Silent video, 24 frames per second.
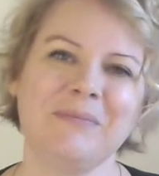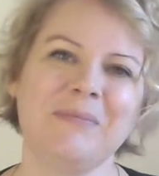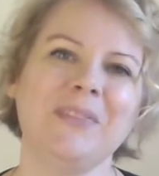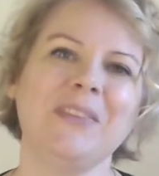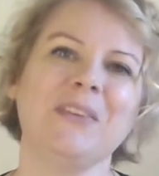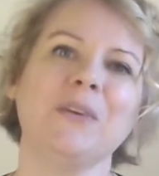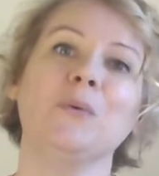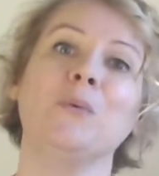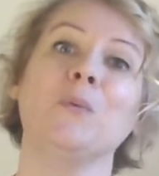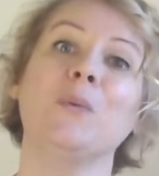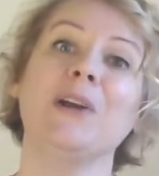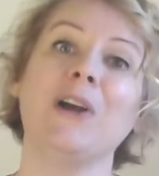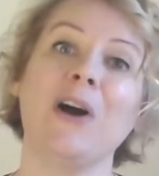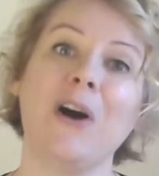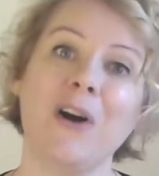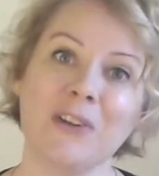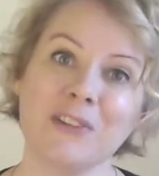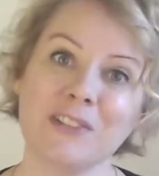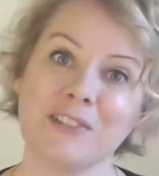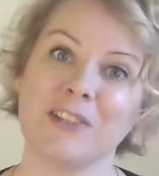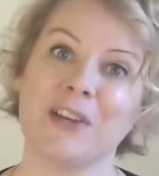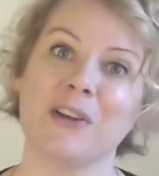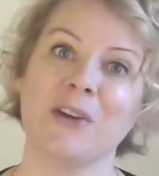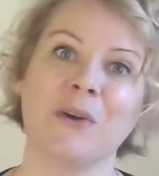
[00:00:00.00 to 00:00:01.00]
We
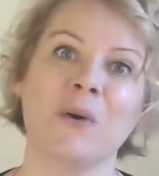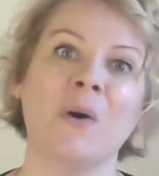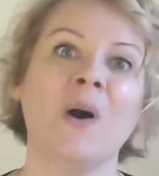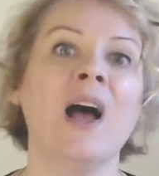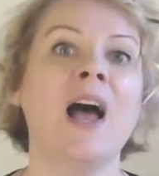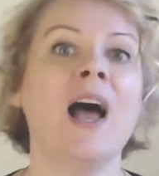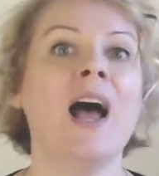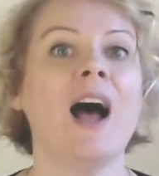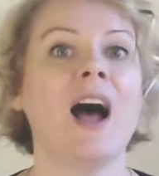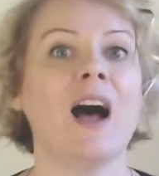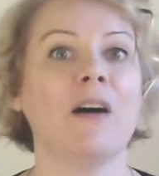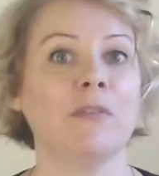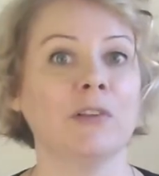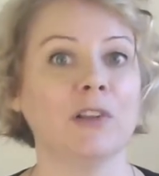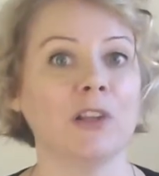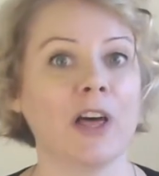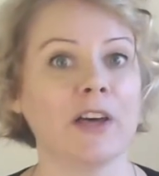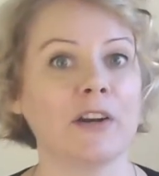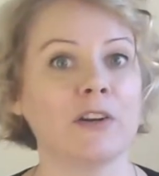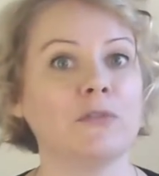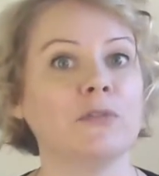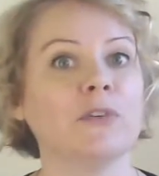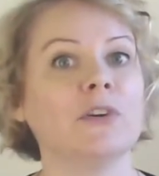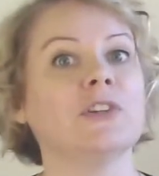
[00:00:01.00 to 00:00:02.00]
also have a lot
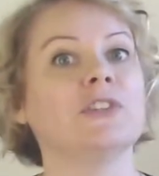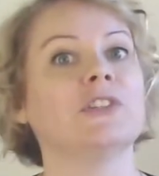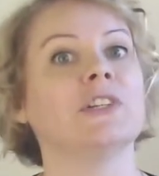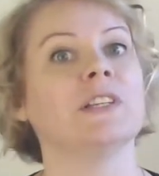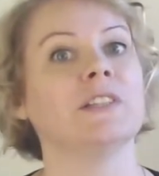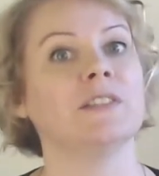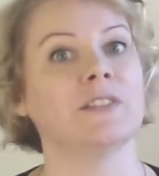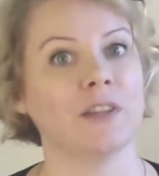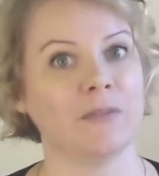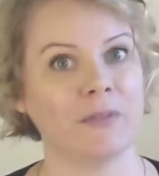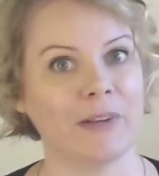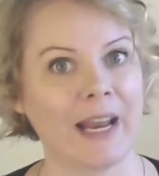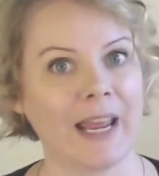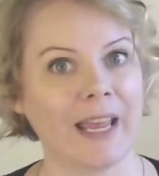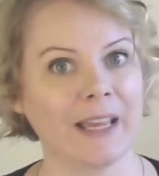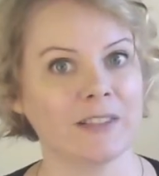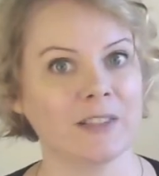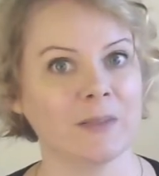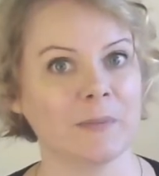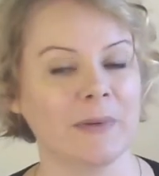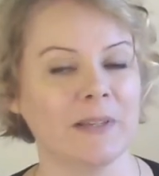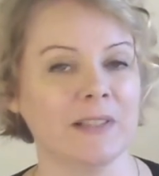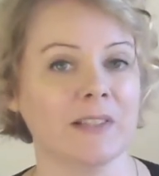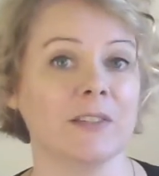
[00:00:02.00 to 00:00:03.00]
of versions of
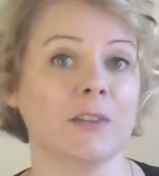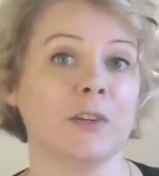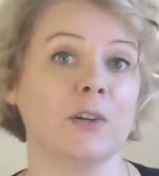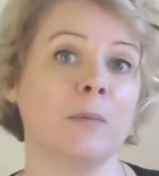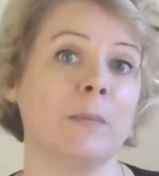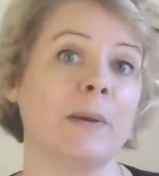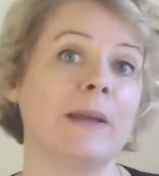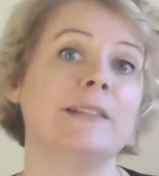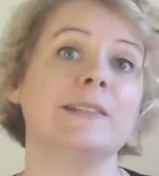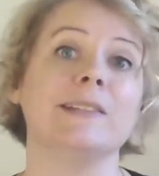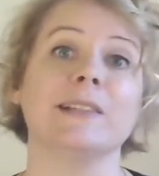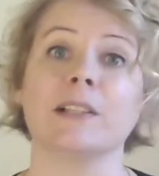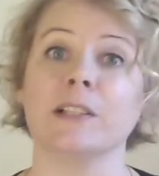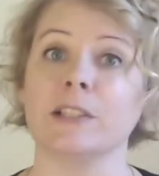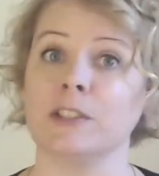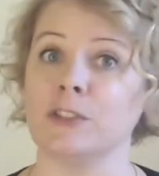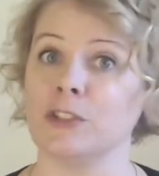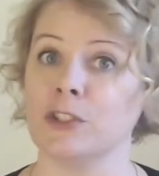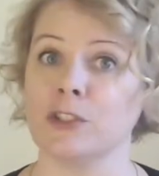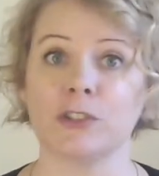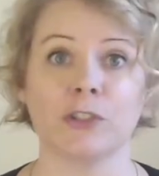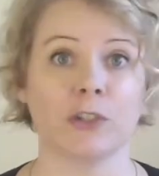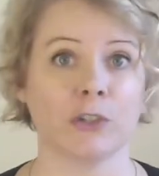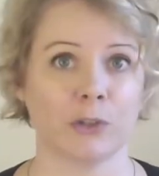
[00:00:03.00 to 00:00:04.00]
enhancements that are basically
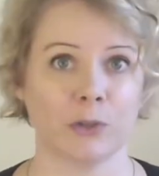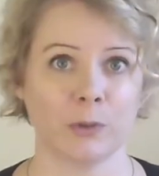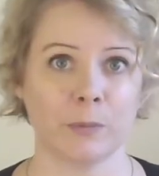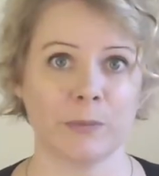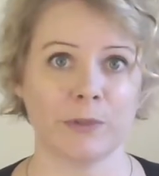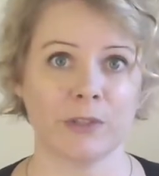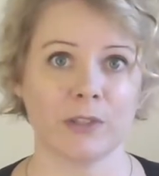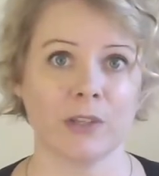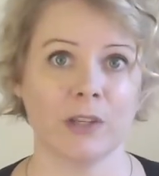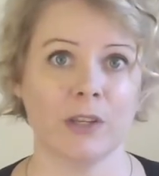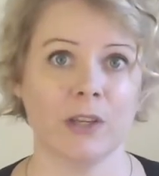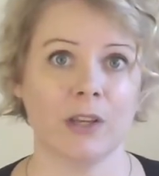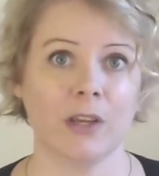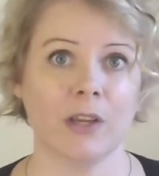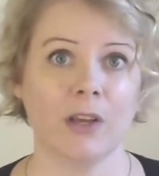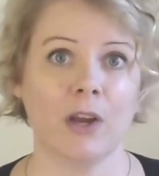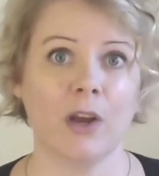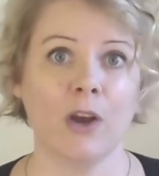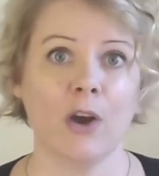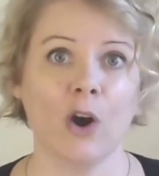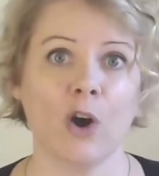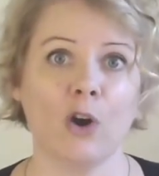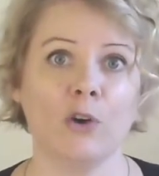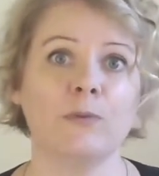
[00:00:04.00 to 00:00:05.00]
just herbs.
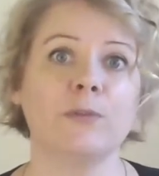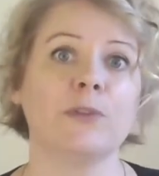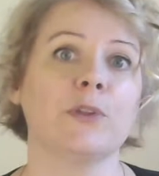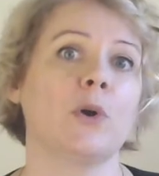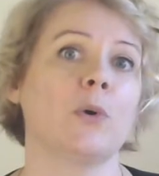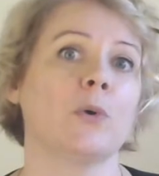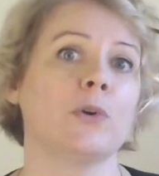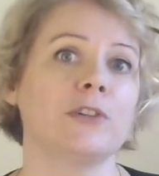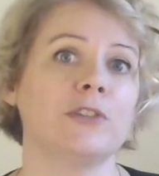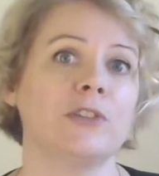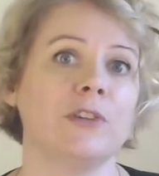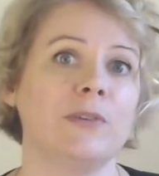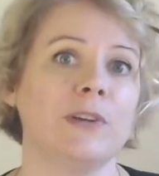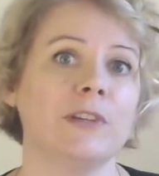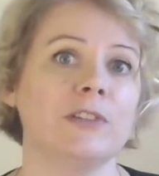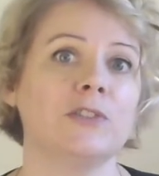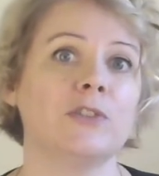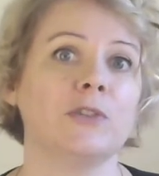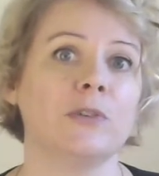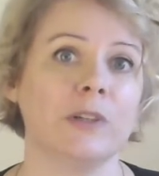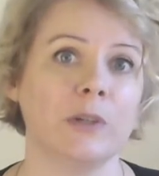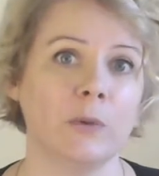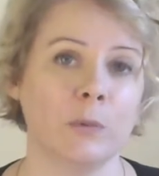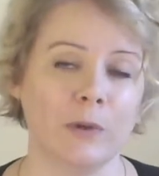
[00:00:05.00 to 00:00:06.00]
Over the course of
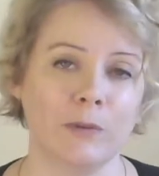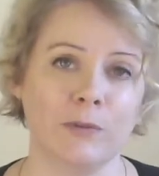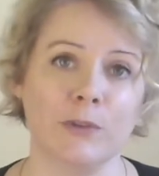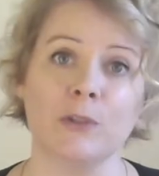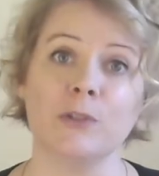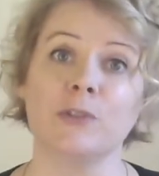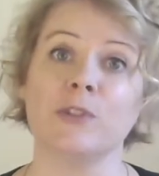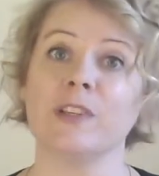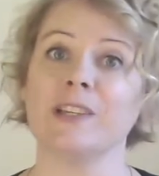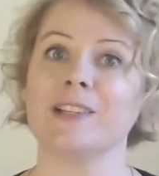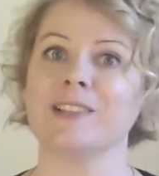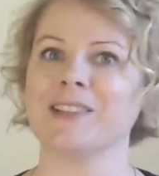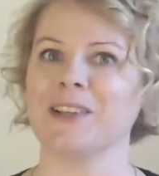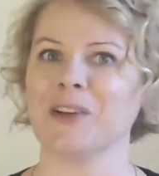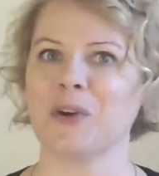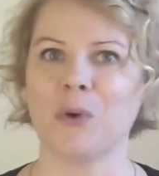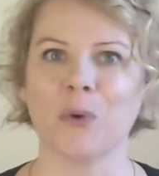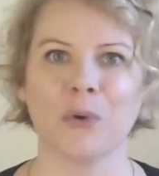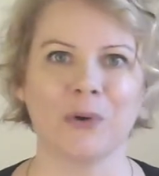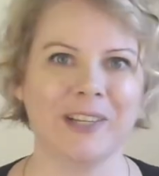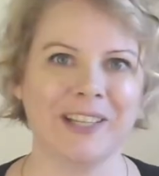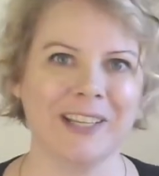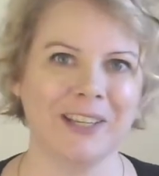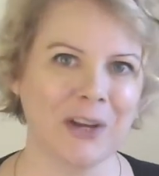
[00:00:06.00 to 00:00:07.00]
history, we've used things like
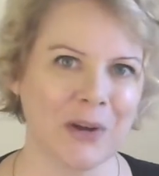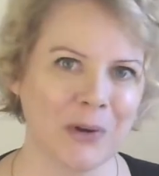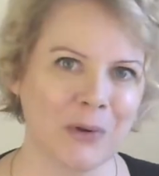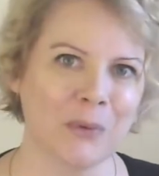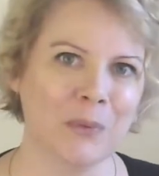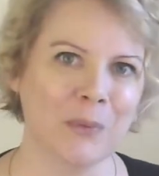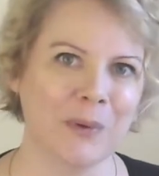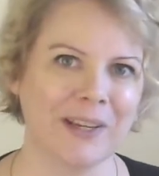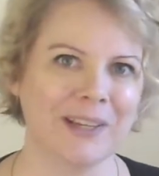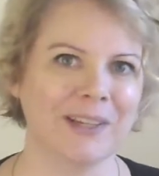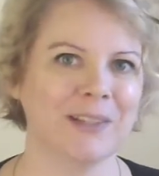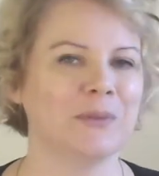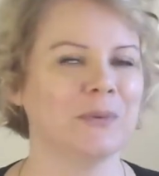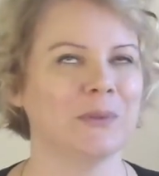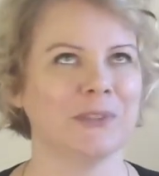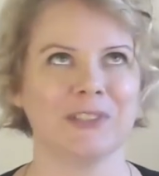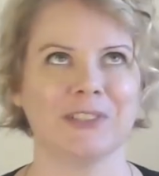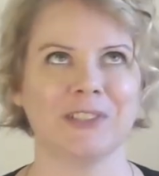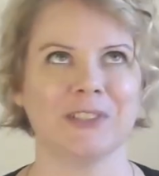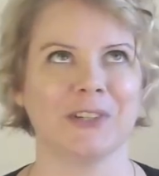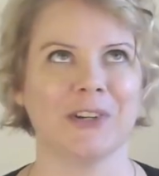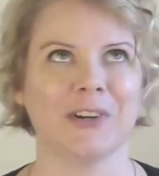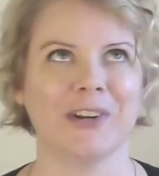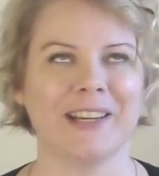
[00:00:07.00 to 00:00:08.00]
horny goat weed, which is
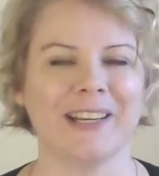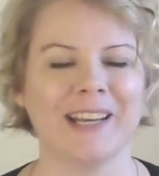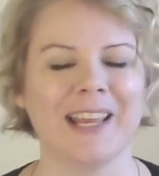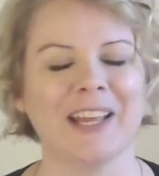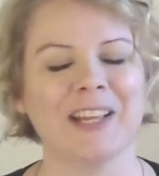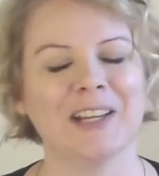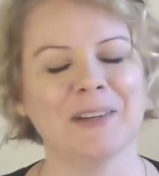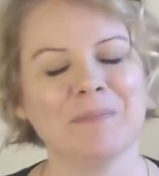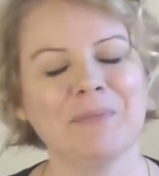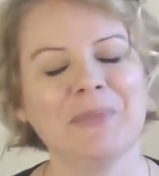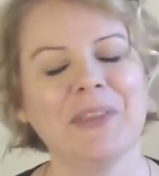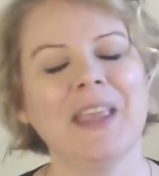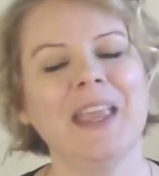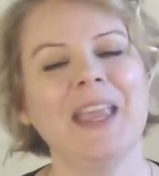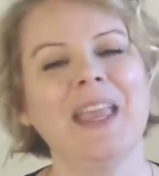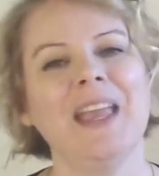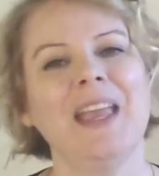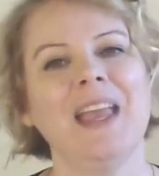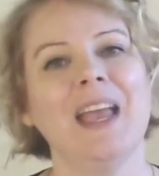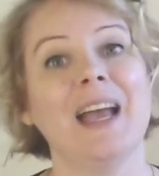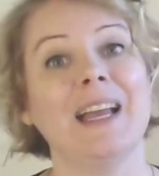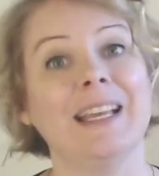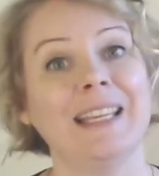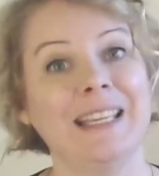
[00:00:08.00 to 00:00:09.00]
a great name,
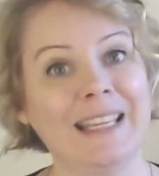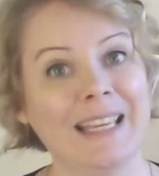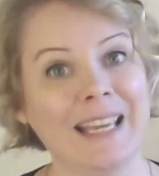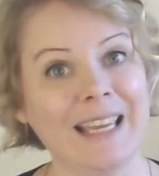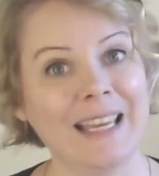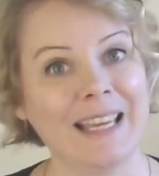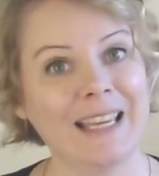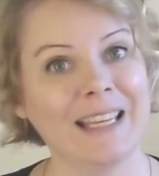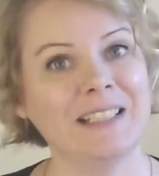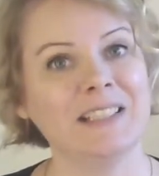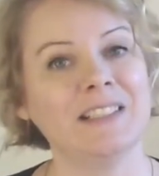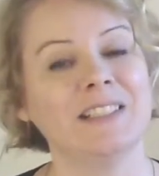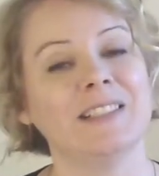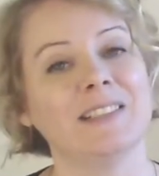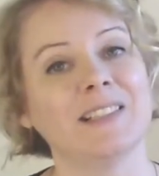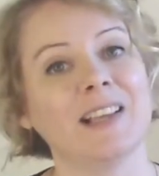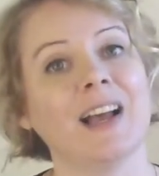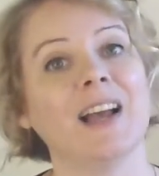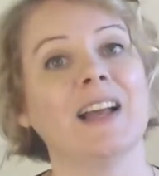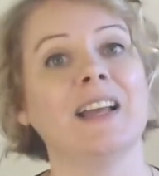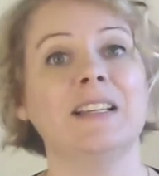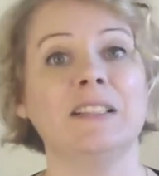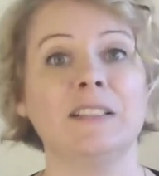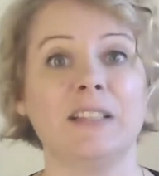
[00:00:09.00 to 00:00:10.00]
again
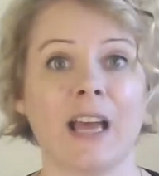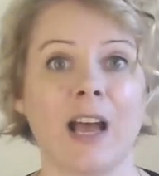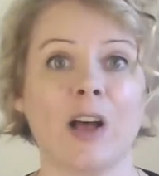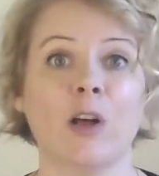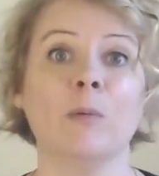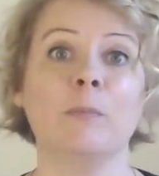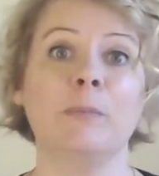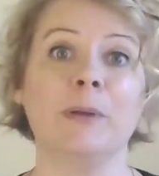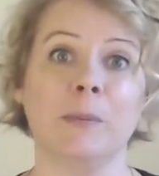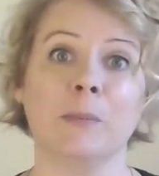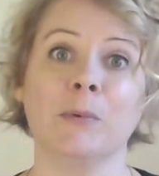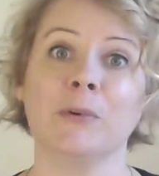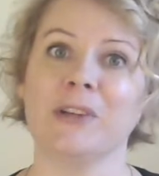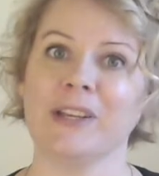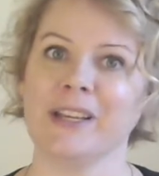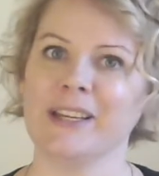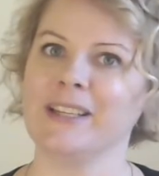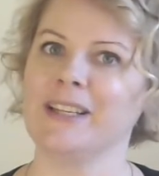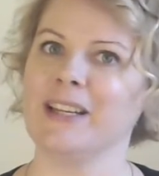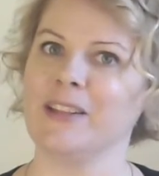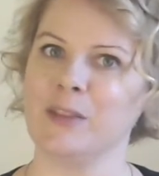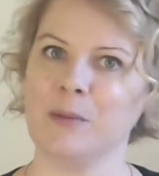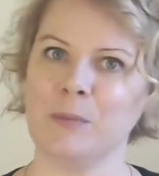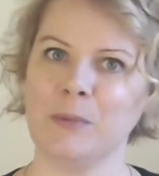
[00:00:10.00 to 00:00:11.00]
designed to help people get
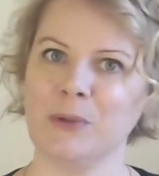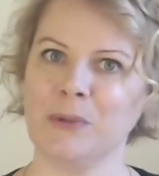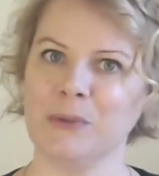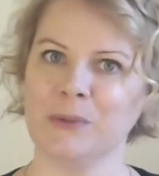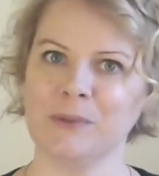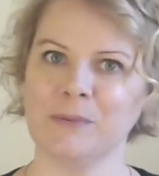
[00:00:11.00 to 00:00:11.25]
in the mood.